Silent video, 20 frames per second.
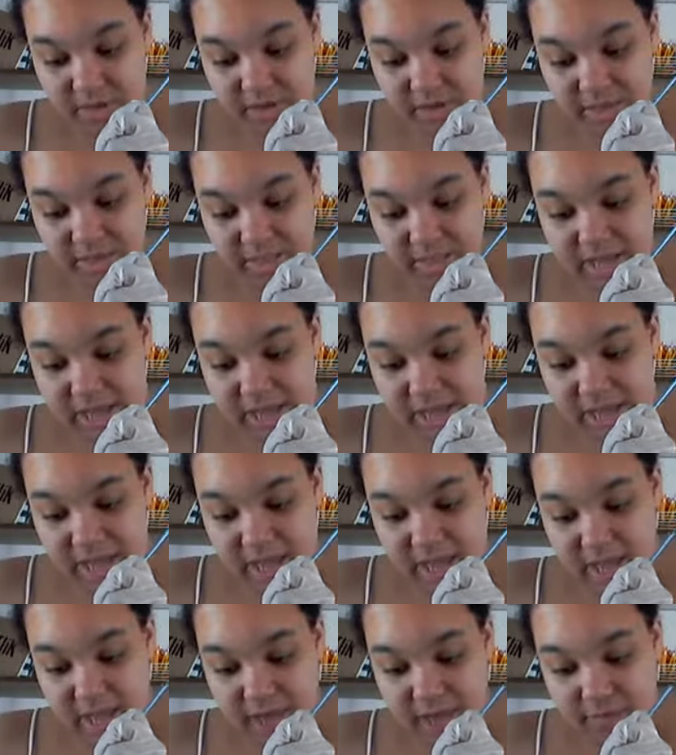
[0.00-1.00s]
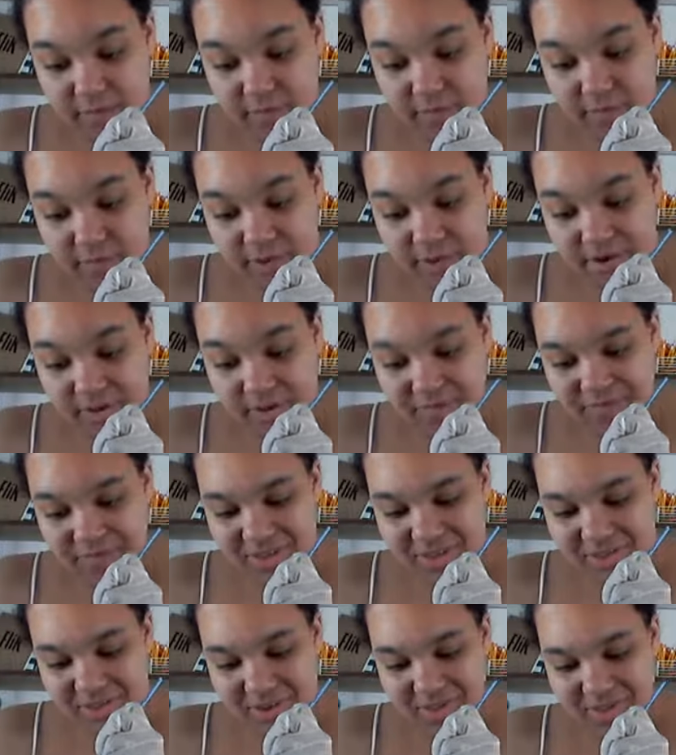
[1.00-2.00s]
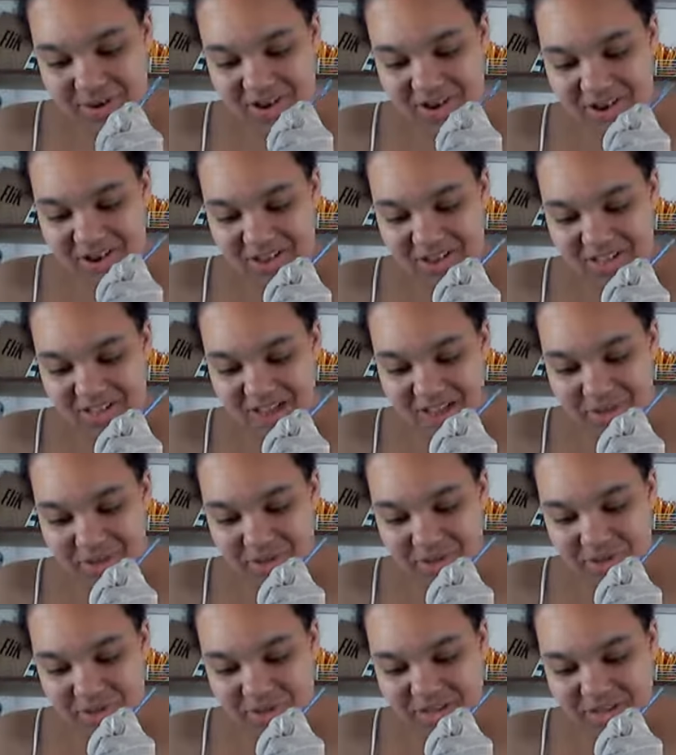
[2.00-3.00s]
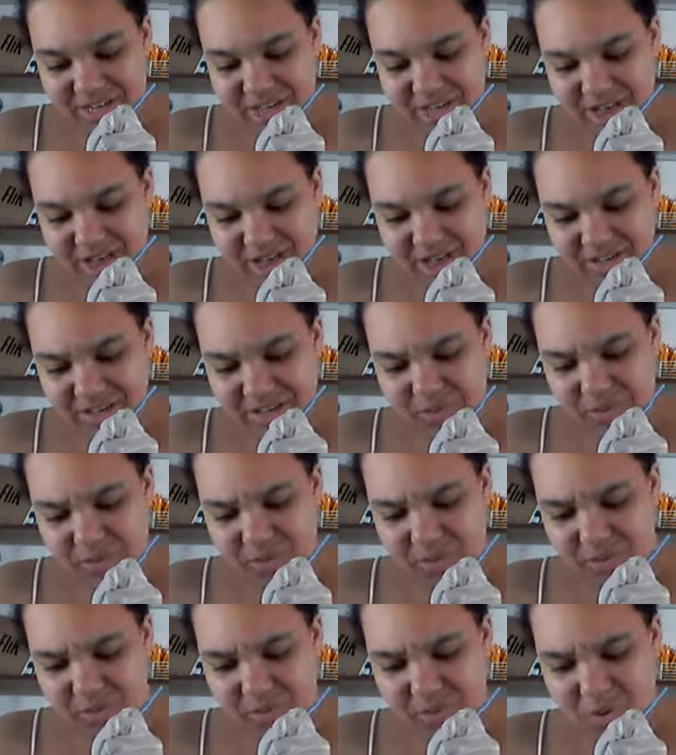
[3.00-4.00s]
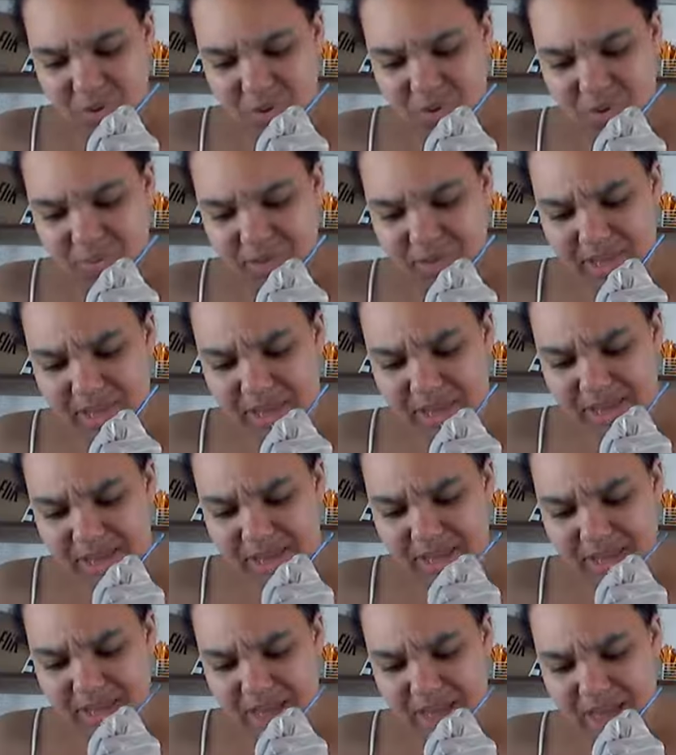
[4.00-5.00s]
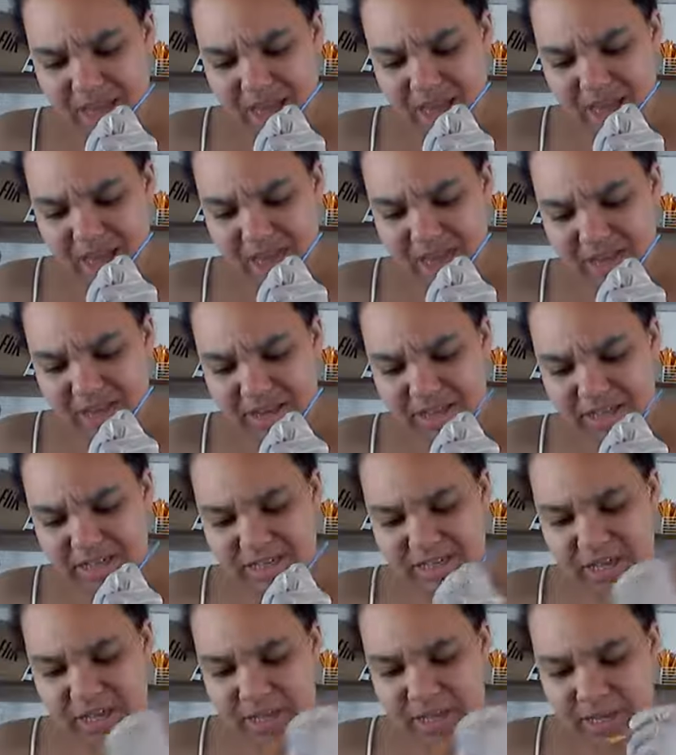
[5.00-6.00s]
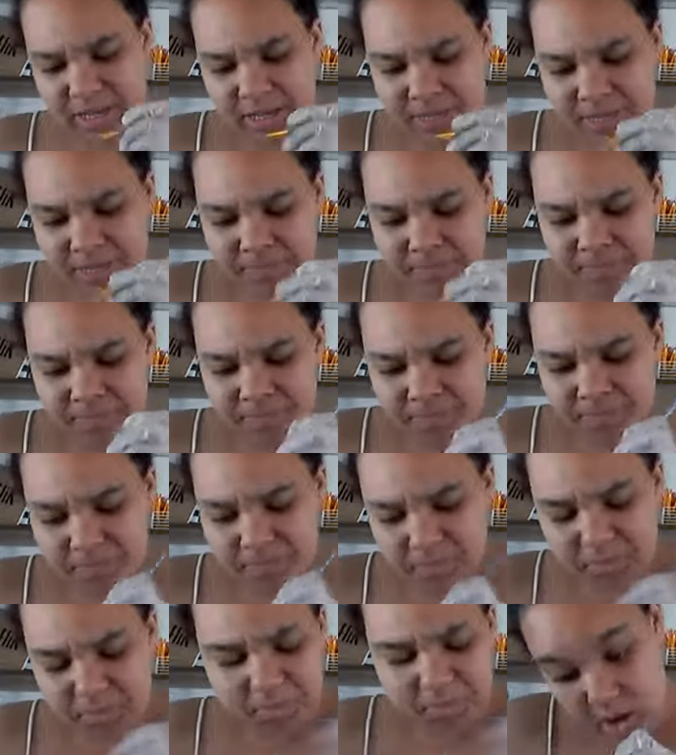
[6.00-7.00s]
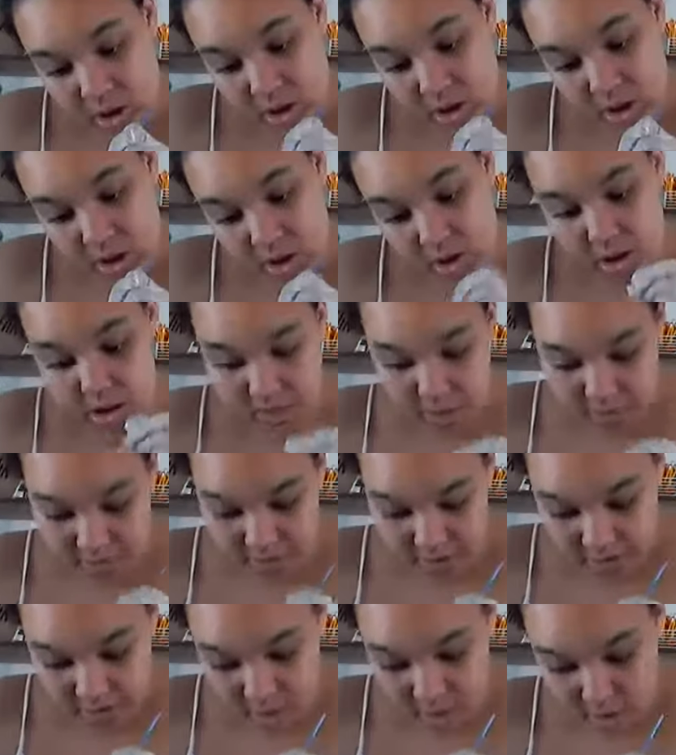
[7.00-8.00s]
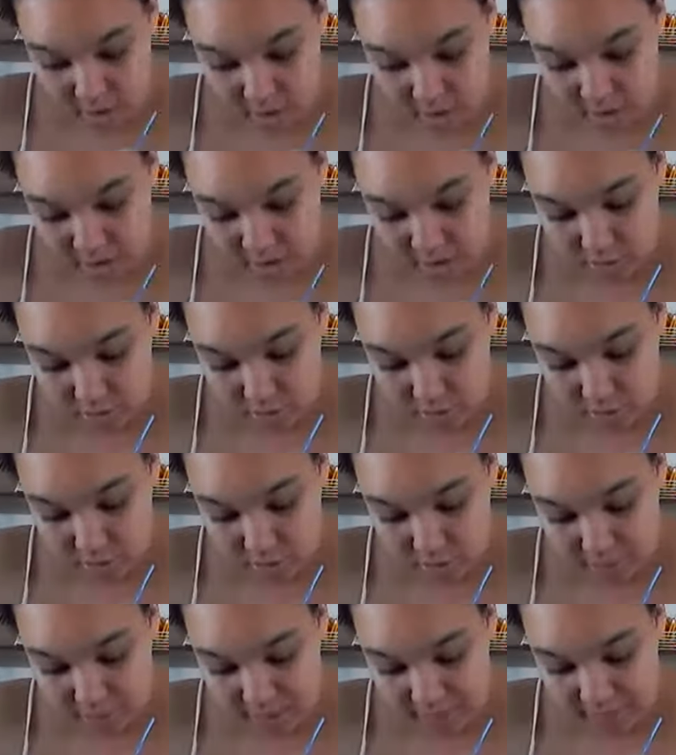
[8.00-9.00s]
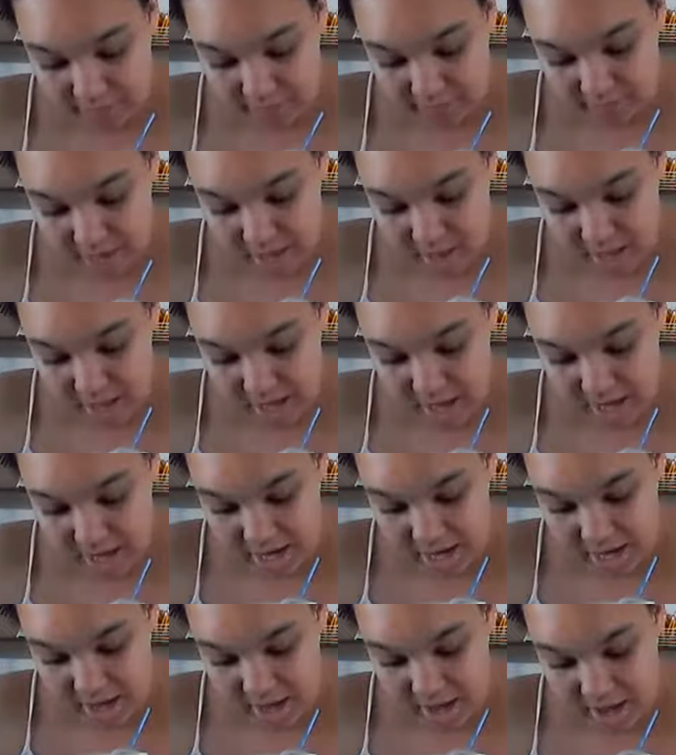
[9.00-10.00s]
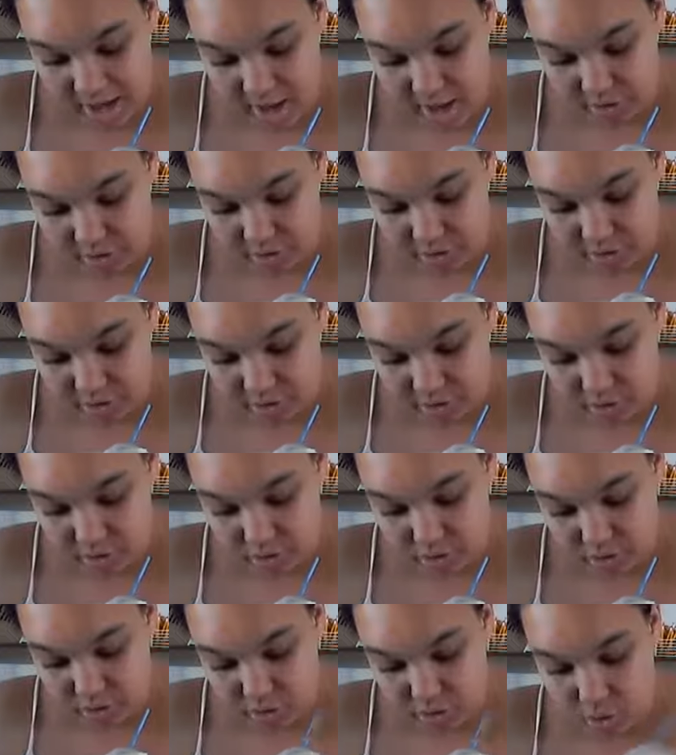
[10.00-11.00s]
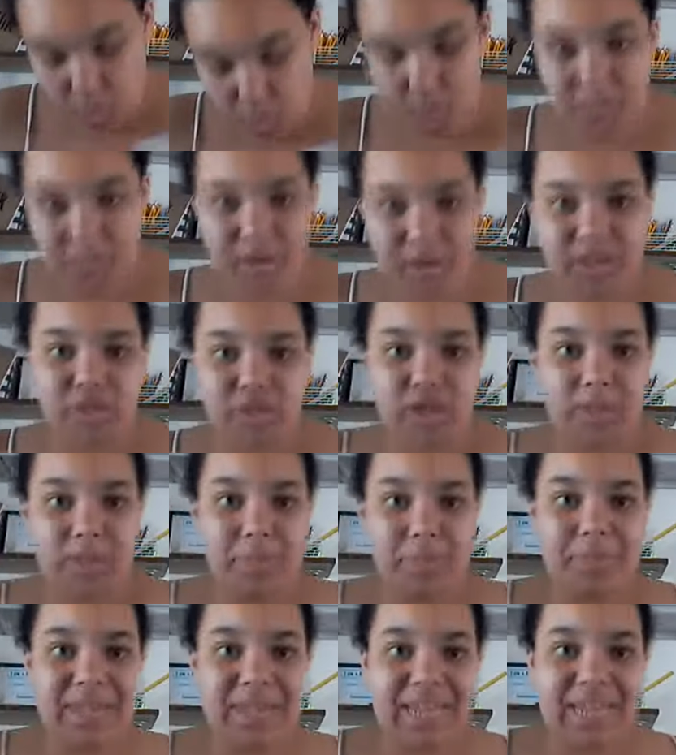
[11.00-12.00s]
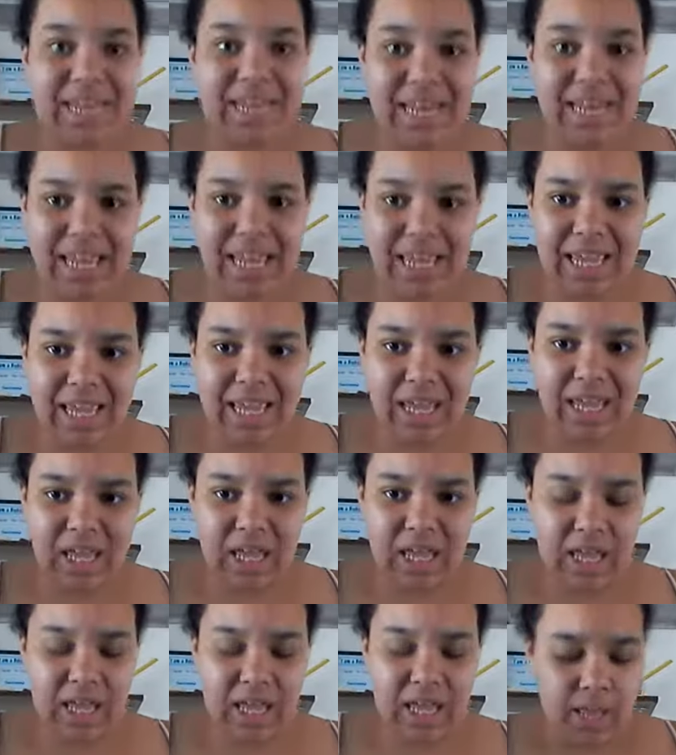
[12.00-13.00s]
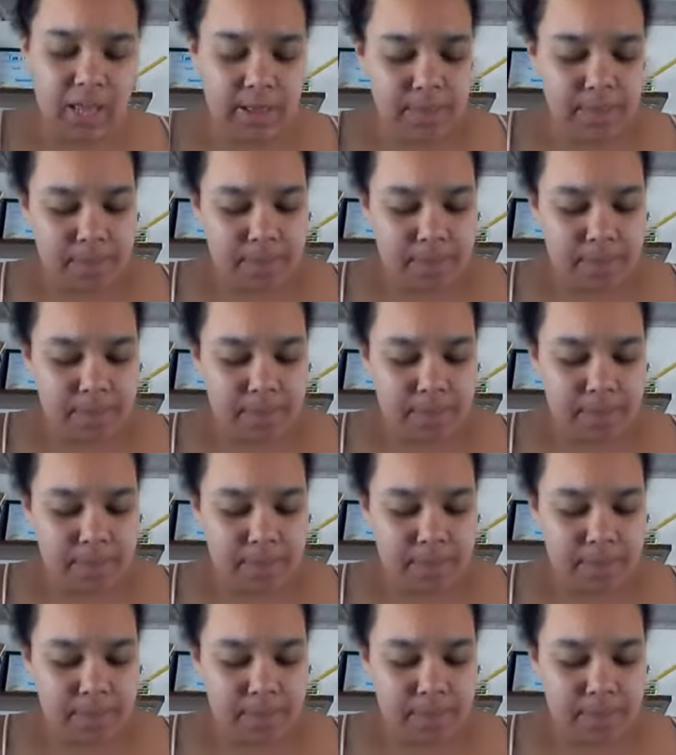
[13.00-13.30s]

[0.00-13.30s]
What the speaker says: was a forum that we were all on with our doll. There would be role playing and a very close-knit group. And I feel like now there's just so much competing.